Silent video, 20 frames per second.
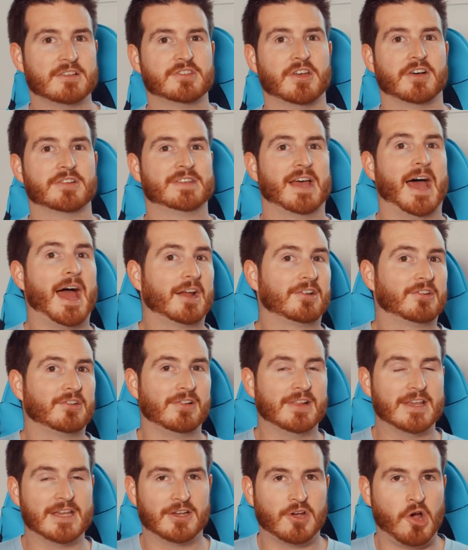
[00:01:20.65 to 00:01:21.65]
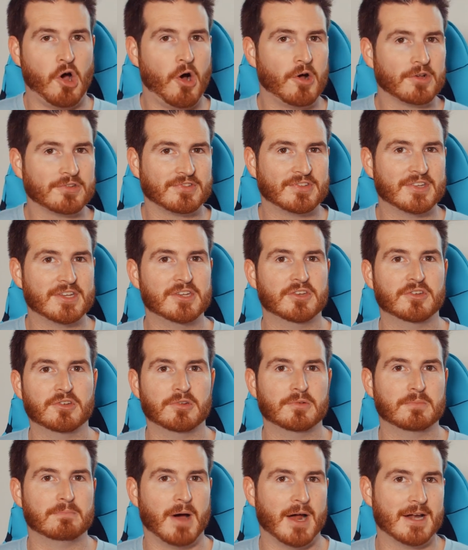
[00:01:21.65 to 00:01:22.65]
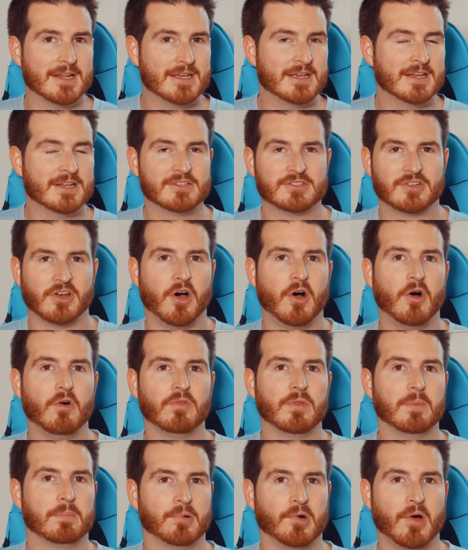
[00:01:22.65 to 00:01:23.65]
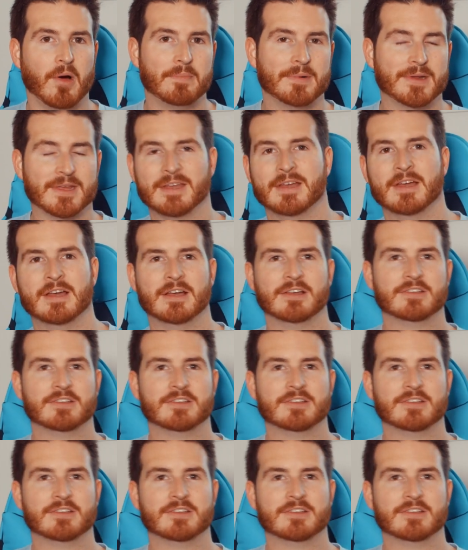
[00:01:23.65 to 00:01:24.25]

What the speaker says: So it's actually costing you money to hold the property.